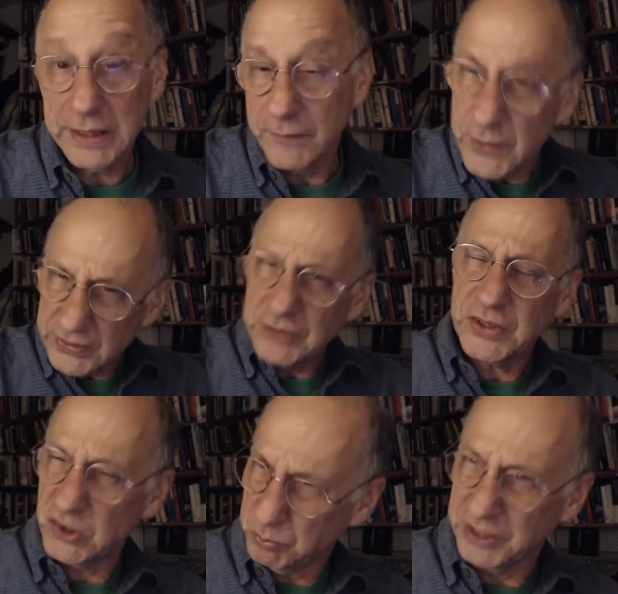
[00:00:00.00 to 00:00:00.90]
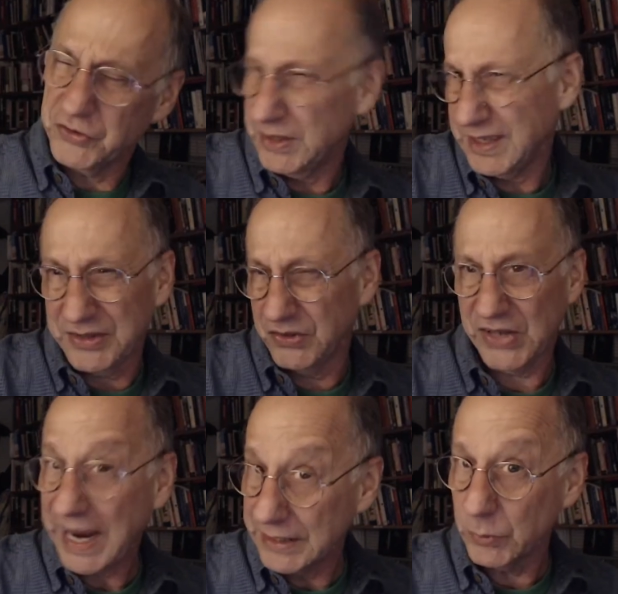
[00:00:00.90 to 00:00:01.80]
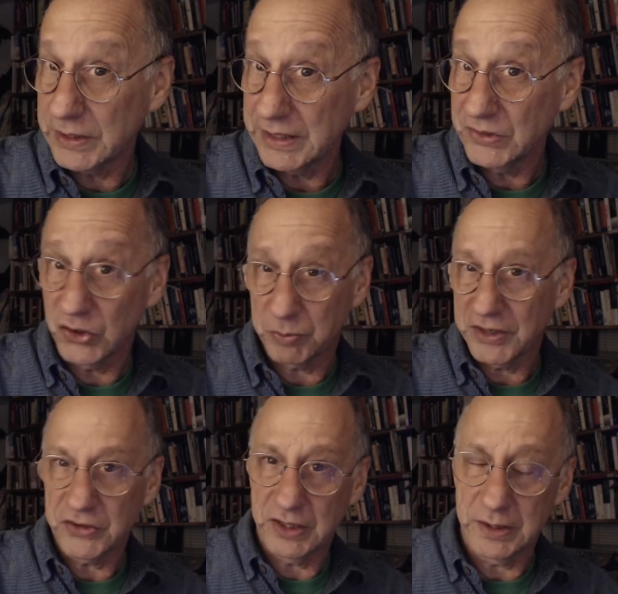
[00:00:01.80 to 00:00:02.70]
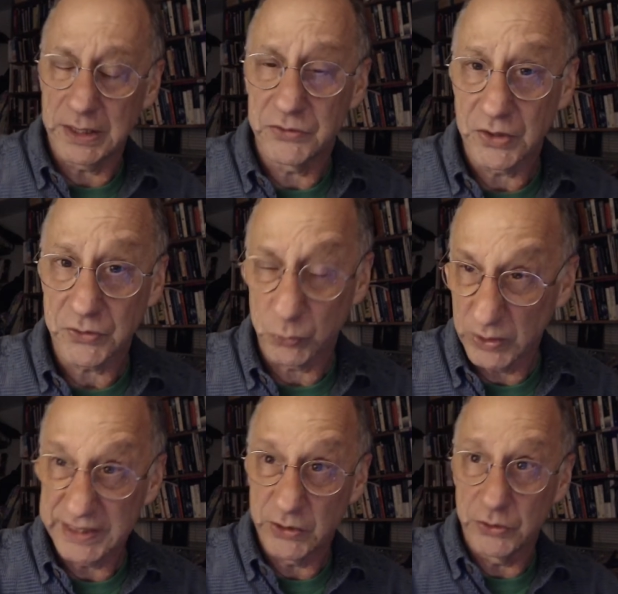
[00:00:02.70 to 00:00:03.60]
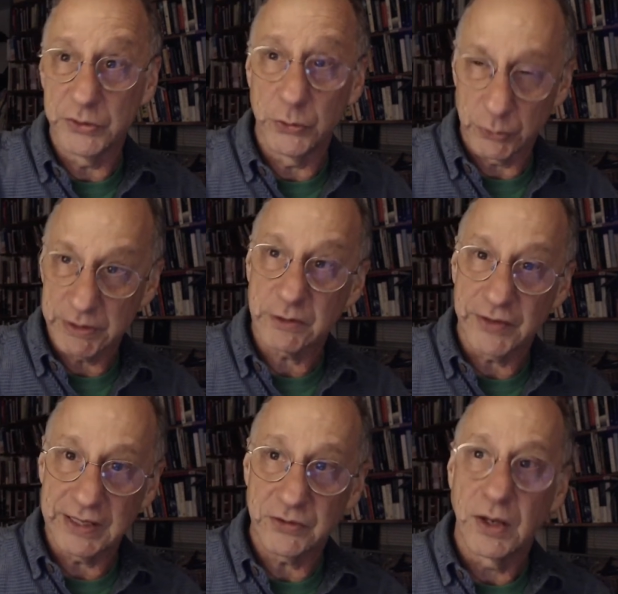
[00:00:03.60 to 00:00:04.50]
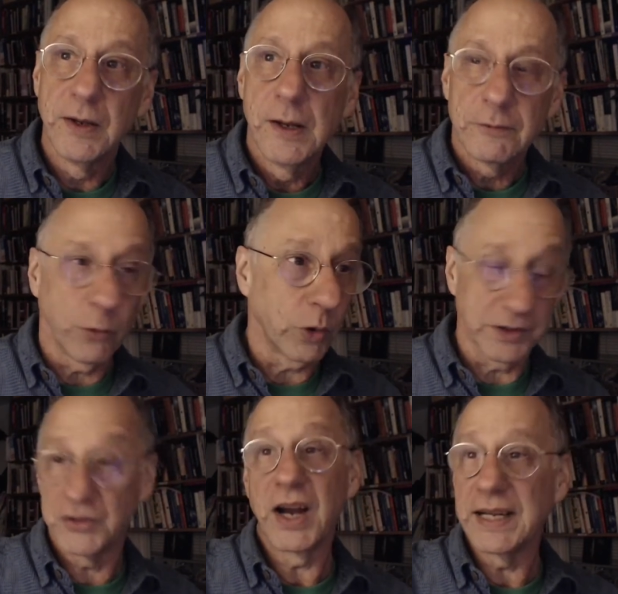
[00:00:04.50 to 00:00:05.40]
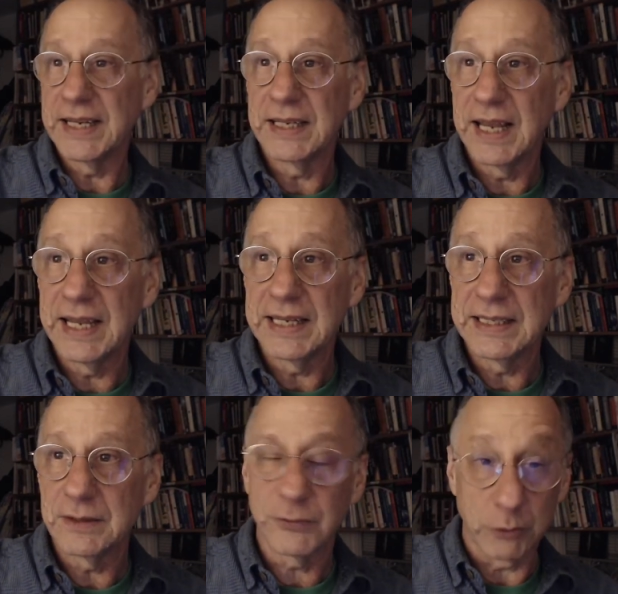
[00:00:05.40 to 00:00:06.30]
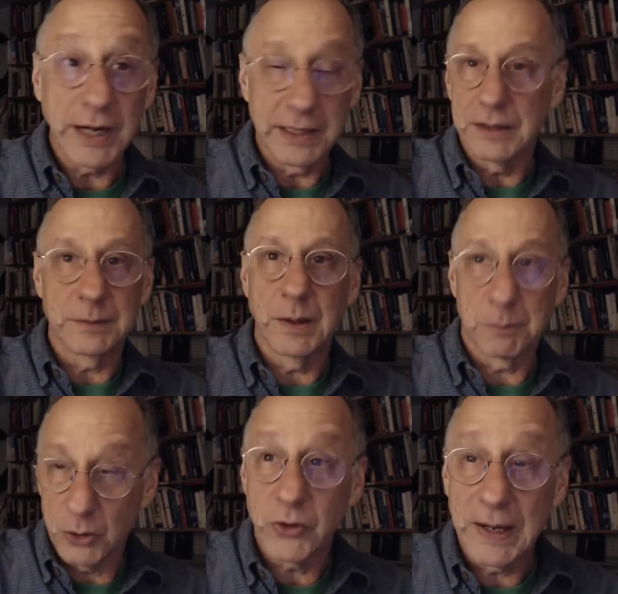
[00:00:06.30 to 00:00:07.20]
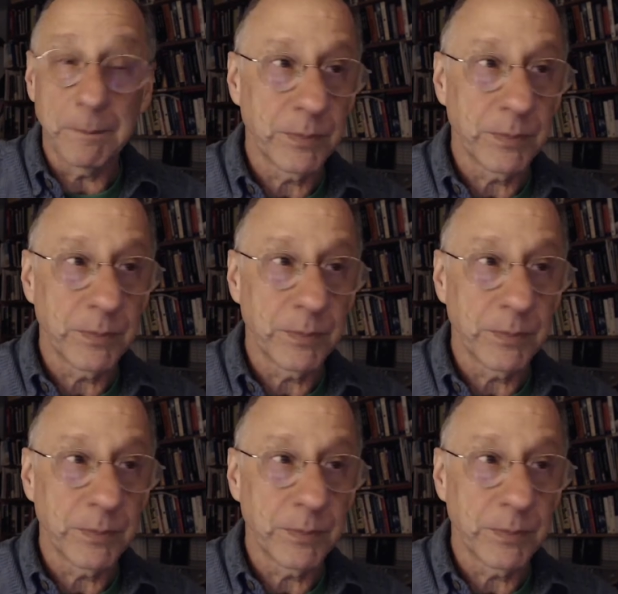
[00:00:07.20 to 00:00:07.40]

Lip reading: And if this sounds like a spreadsheet, that's exactly what it is. A spreadsheet is just a really good user interface for writing a program.